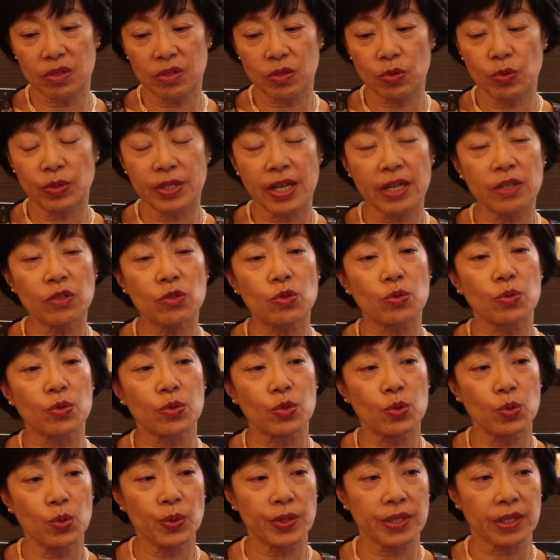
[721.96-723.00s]
you tend to
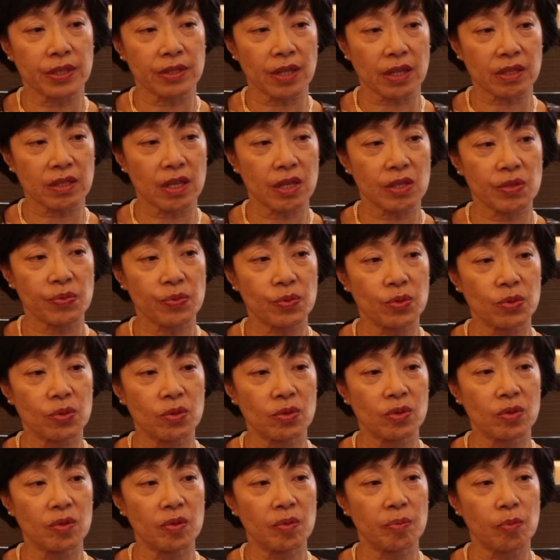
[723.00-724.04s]
use a
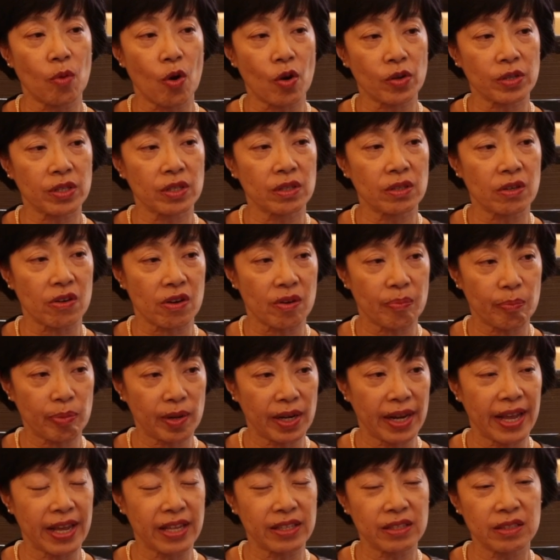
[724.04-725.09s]
successful model or a
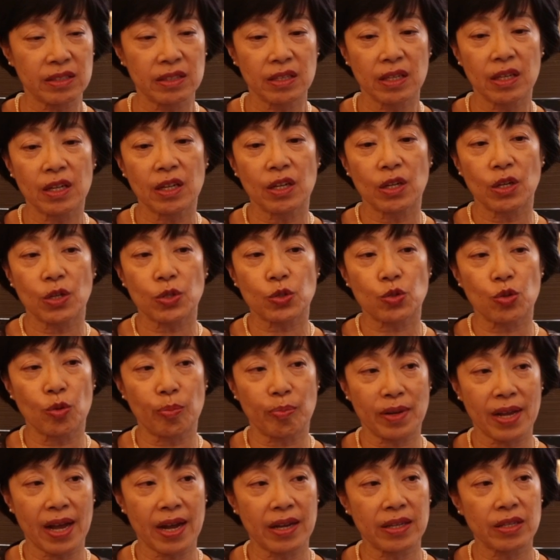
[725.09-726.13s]
plan to
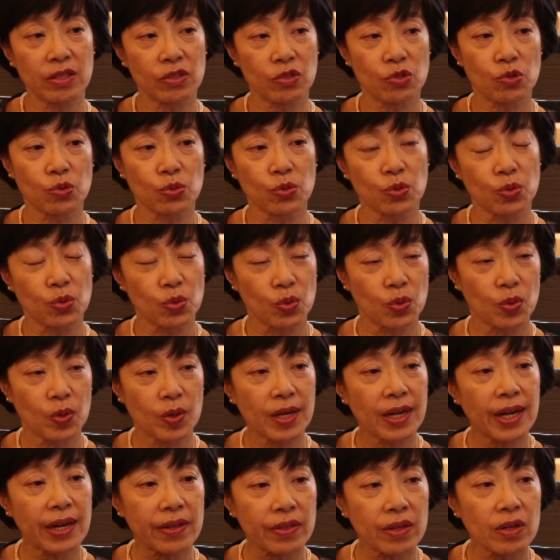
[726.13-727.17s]
apply it to
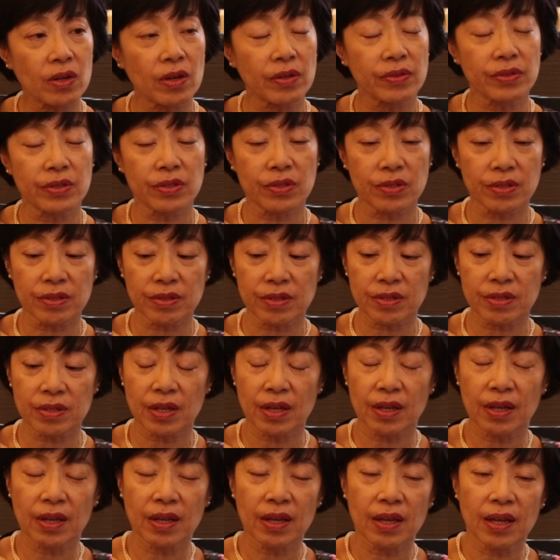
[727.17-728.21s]
other conditions.
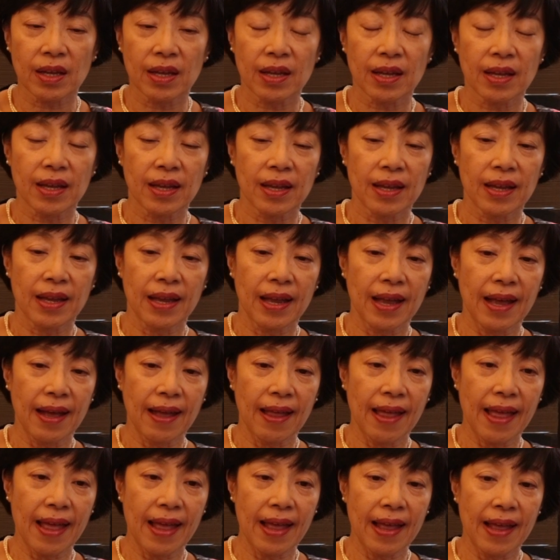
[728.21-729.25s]

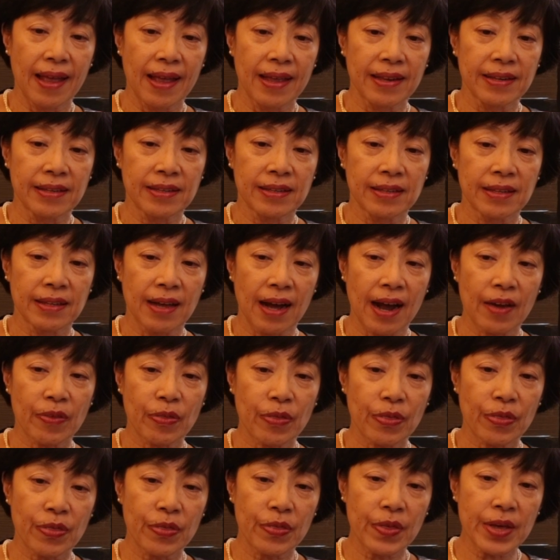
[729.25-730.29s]
And I
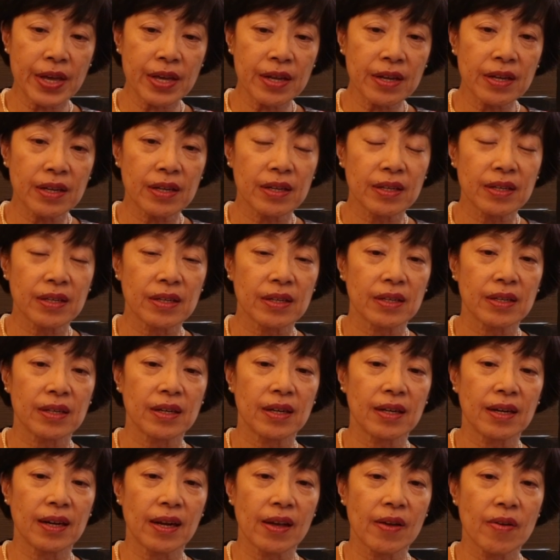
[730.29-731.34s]
think
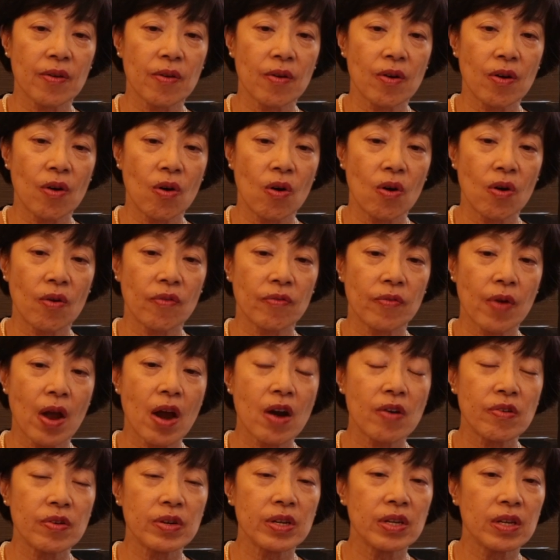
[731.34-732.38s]

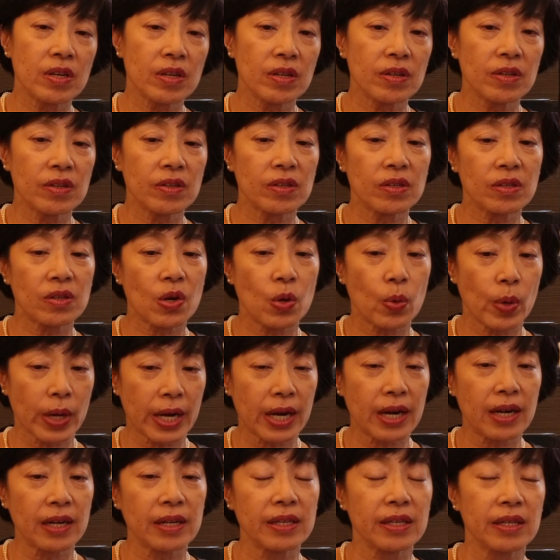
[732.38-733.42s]
very
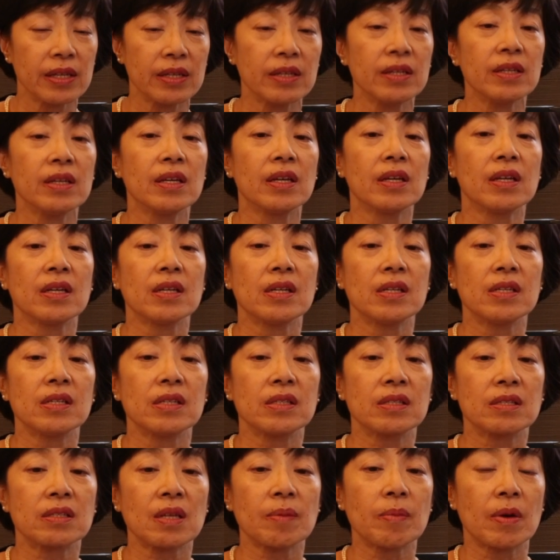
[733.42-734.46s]
quickly,
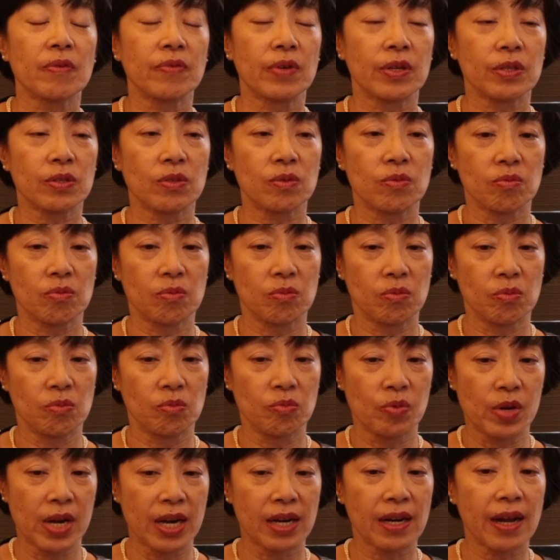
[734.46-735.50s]
some of us
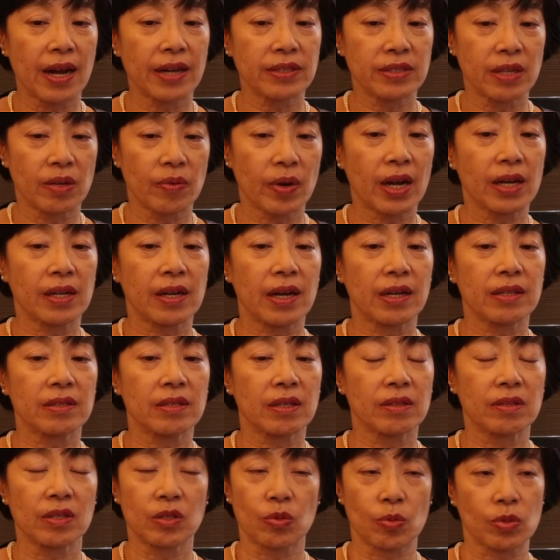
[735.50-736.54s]
realized and recognized
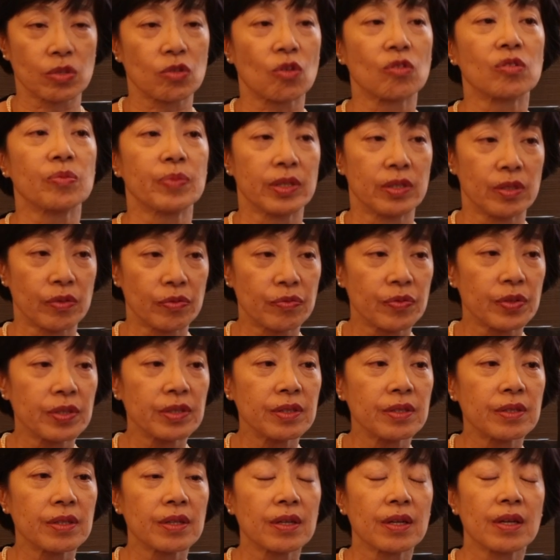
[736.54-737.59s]
that this was going to be different.